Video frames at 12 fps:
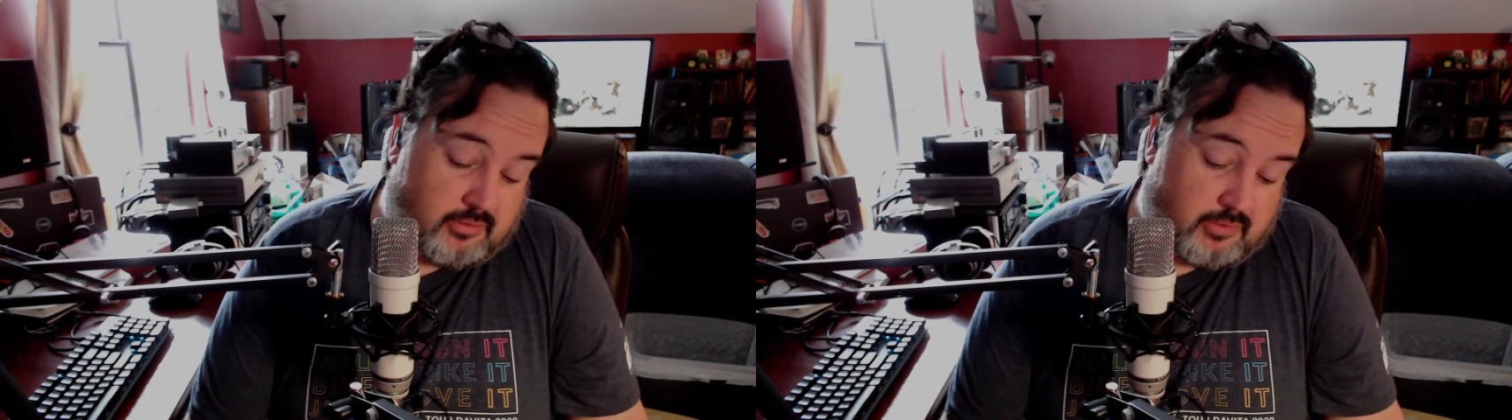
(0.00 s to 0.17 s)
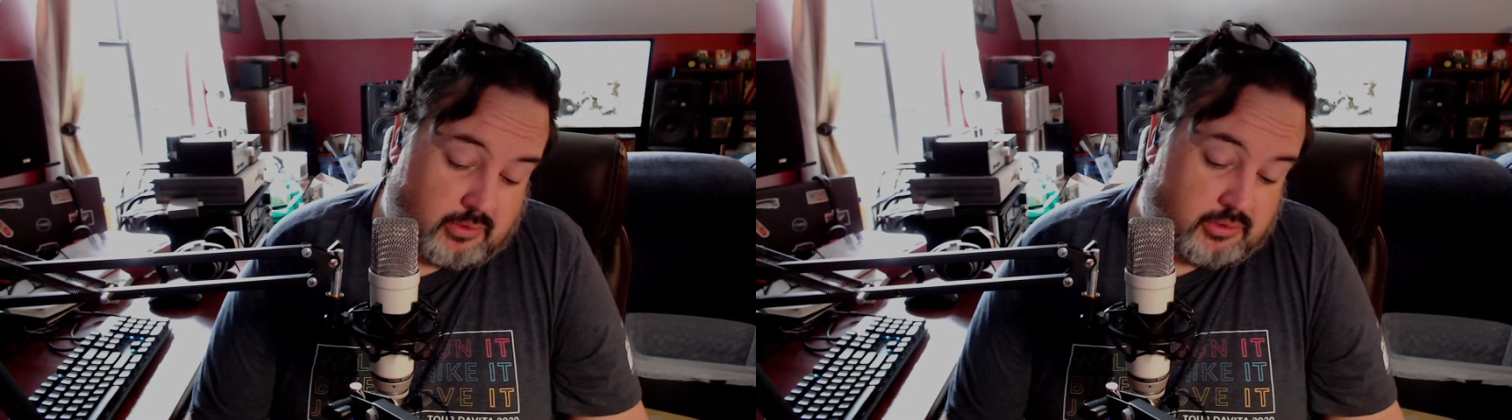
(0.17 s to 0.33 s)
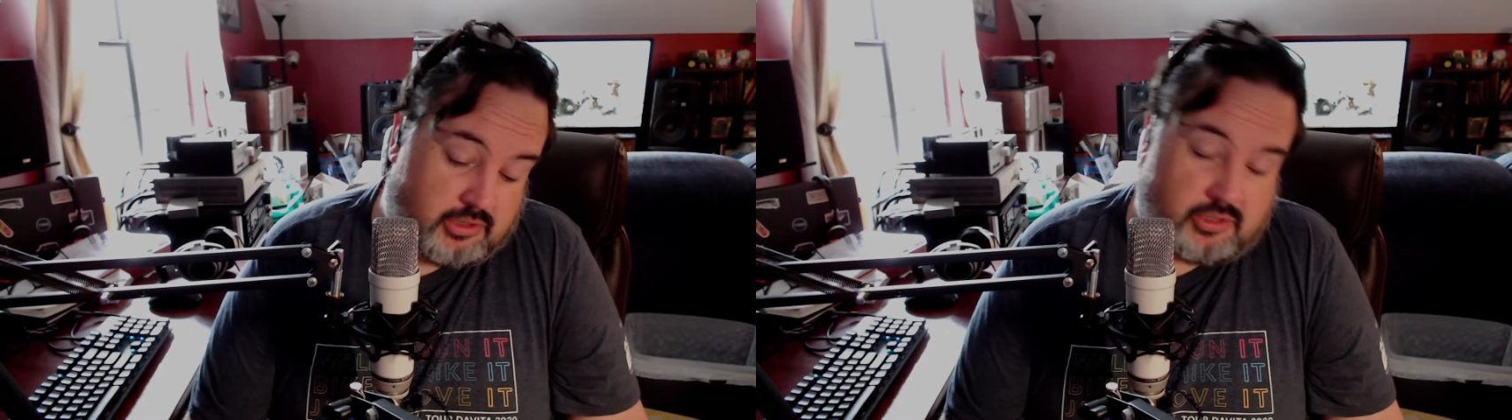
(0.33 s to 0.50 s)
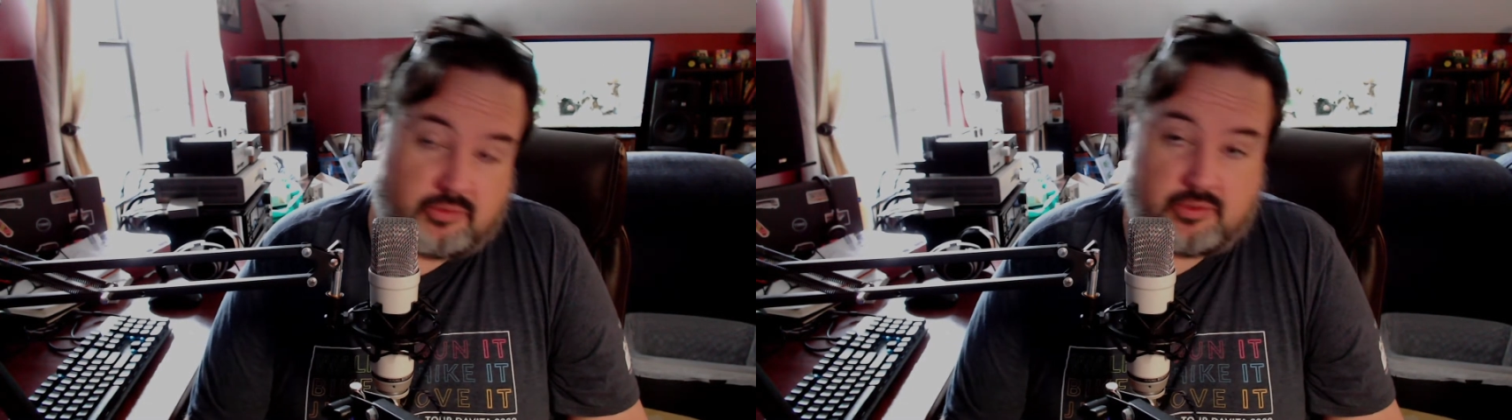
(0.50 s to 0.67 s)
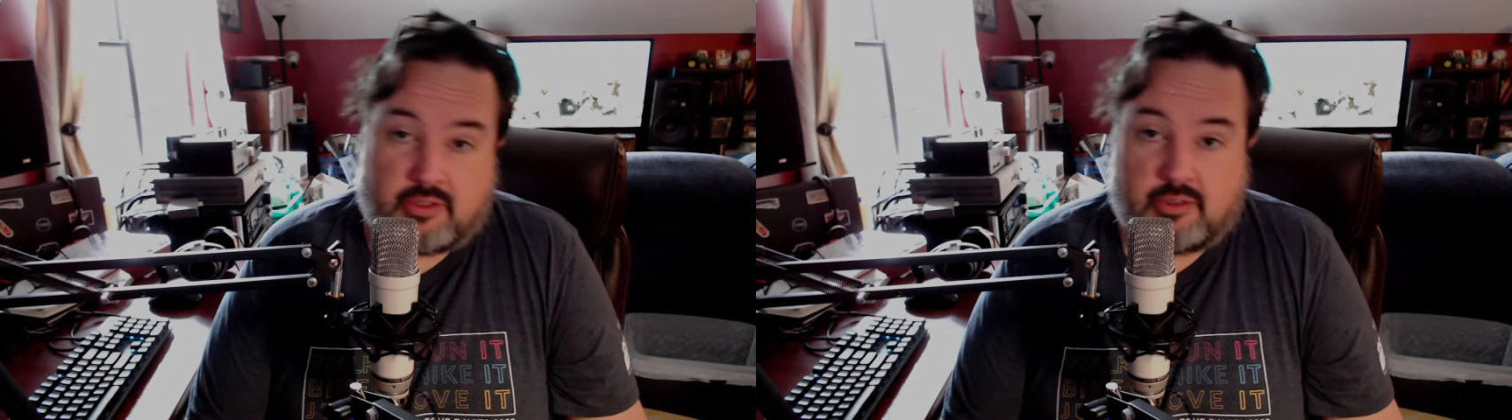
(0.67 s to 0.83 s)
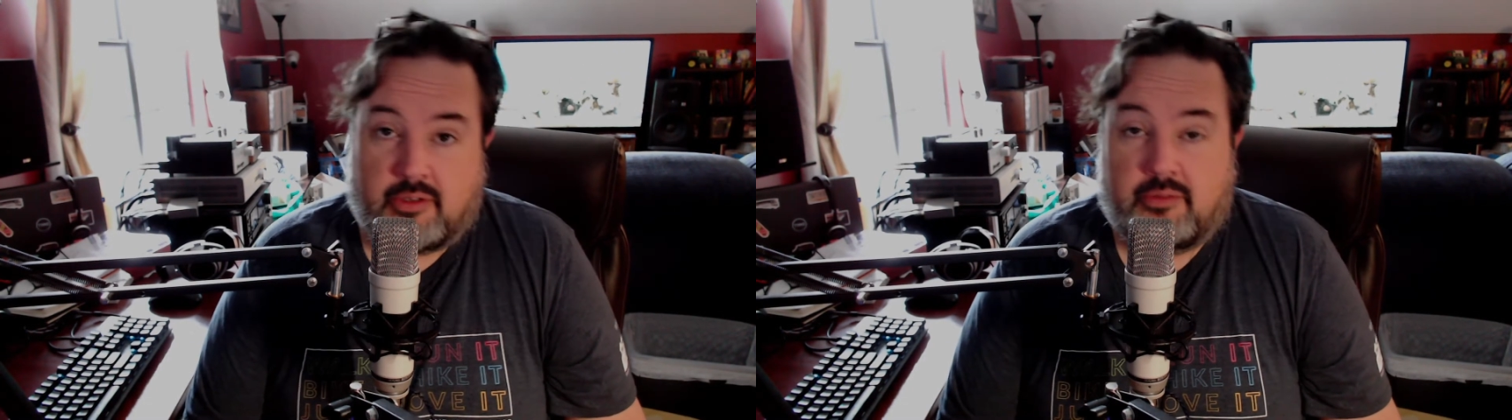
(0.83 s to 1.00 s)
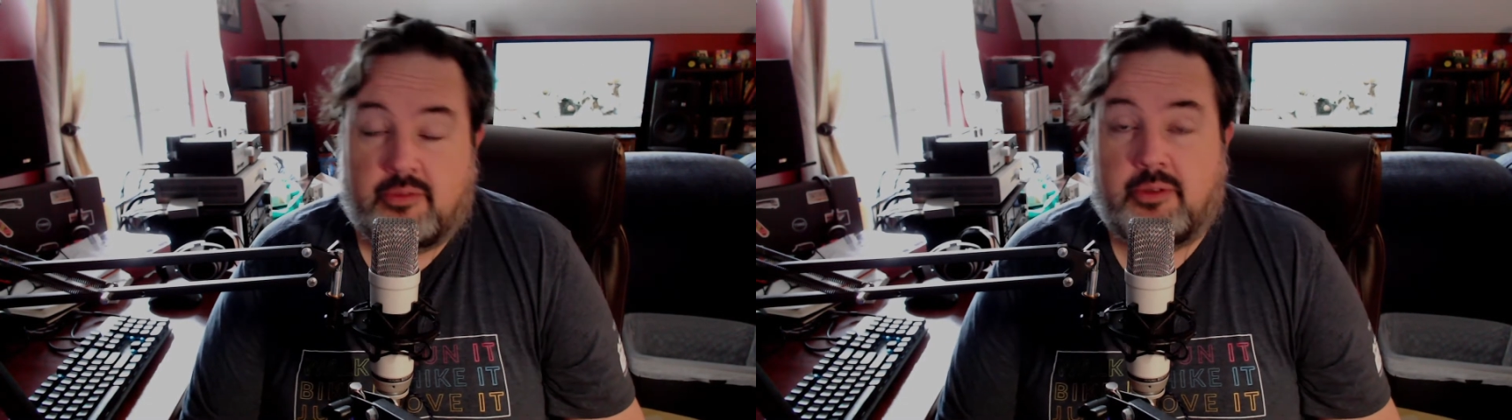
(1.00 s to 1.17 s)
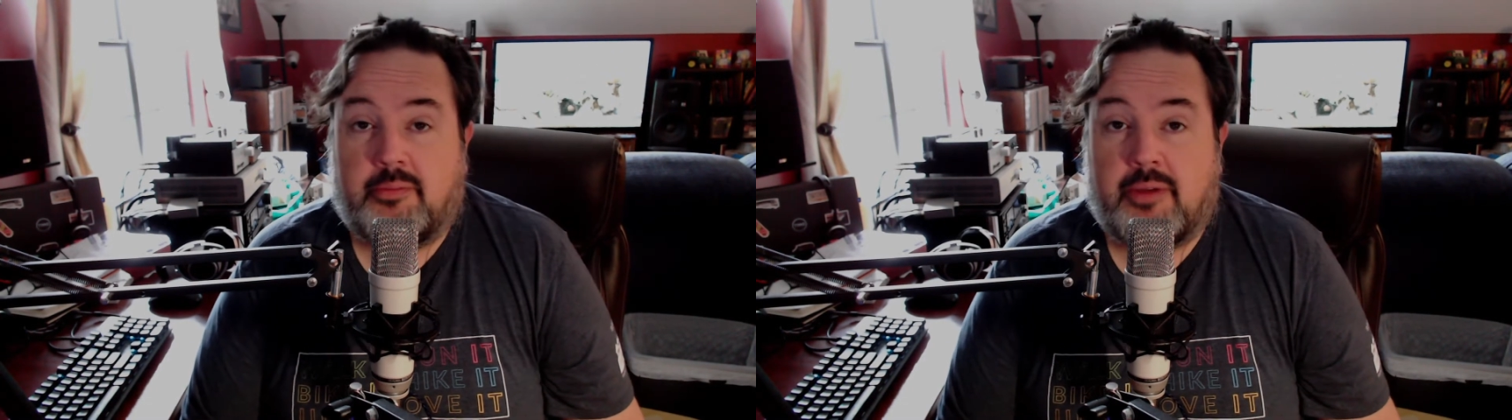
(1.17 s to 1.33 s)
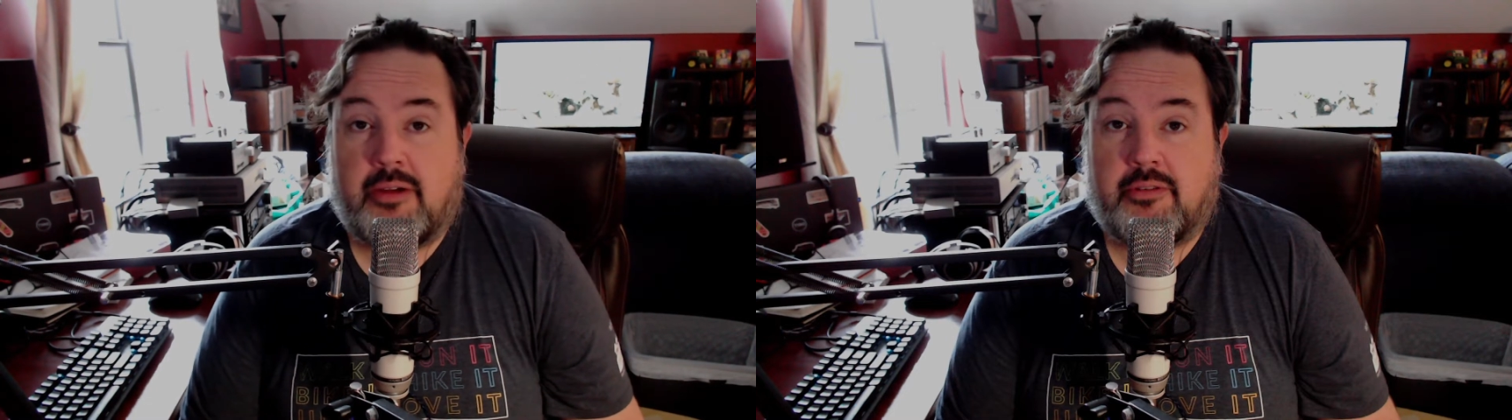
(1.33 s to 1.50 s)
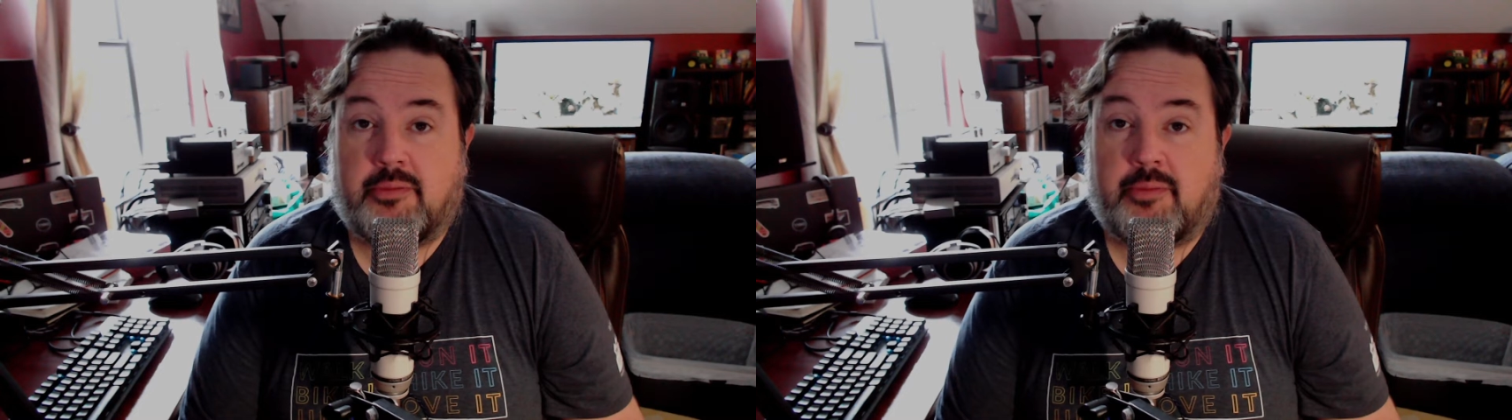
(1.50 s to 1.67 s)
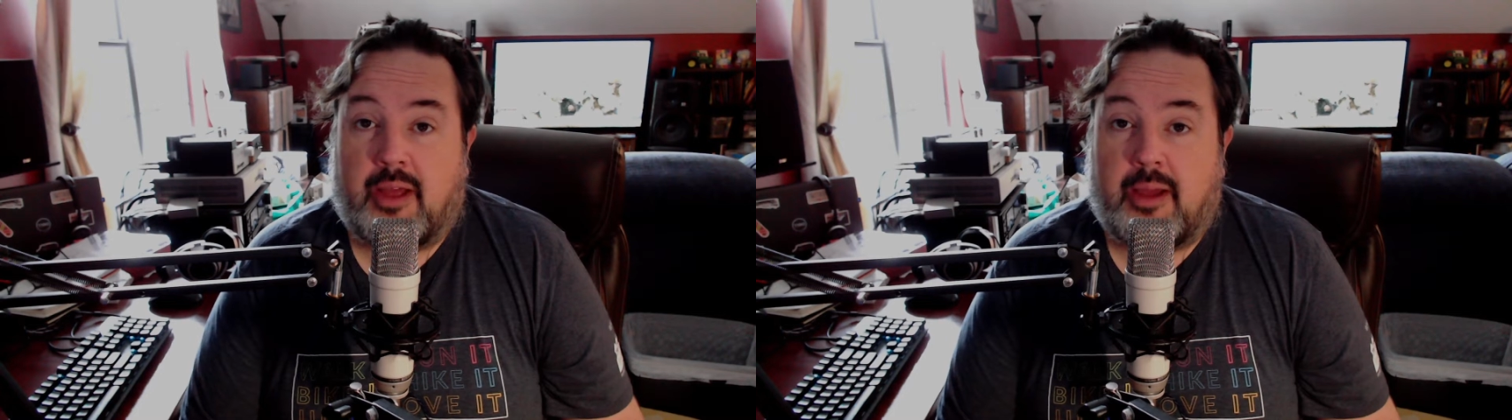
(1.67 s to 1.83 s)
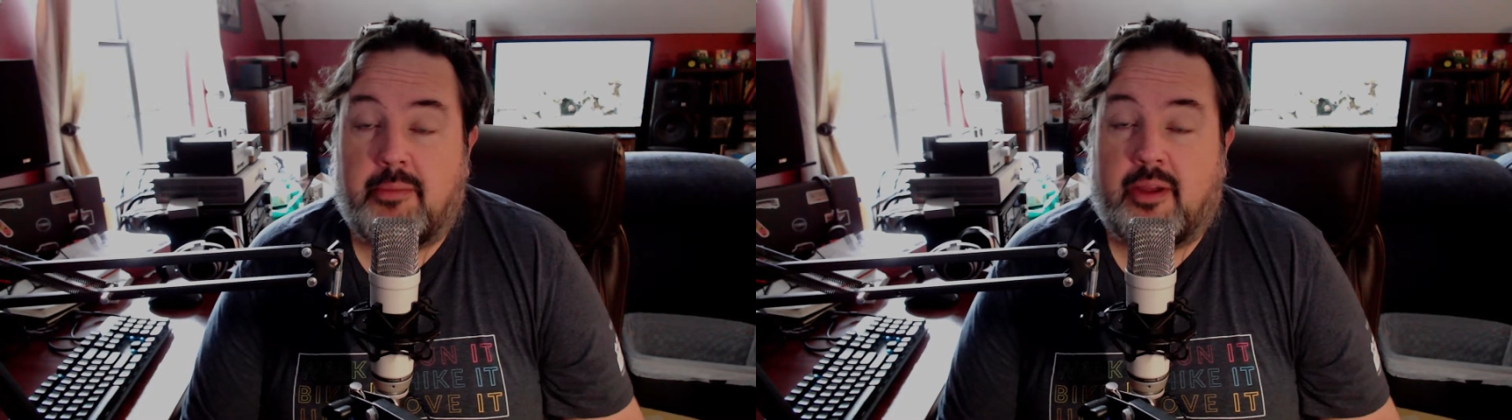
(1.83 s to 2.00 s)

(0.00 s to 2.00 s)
voltage of the power supply.